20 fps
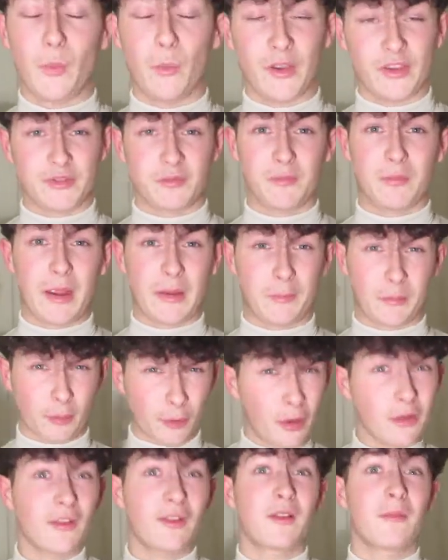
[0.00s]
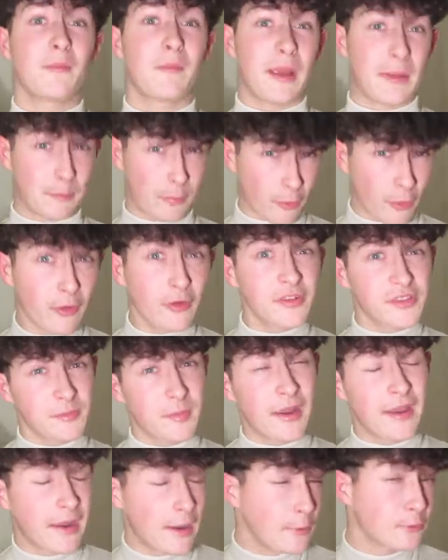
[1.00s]
which my brother my brother's in
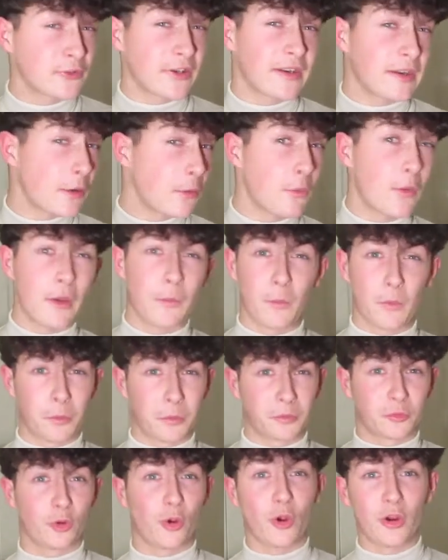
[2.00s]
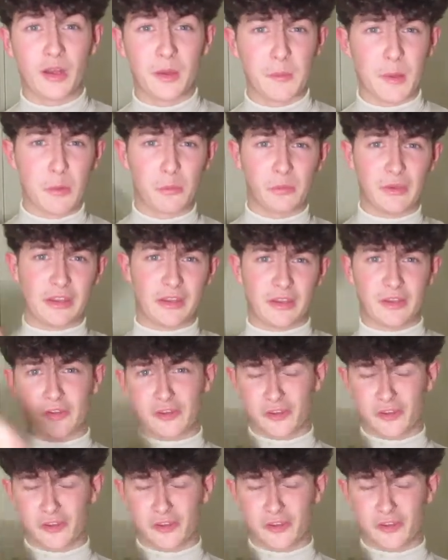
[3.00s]
my house right now and we are talking about like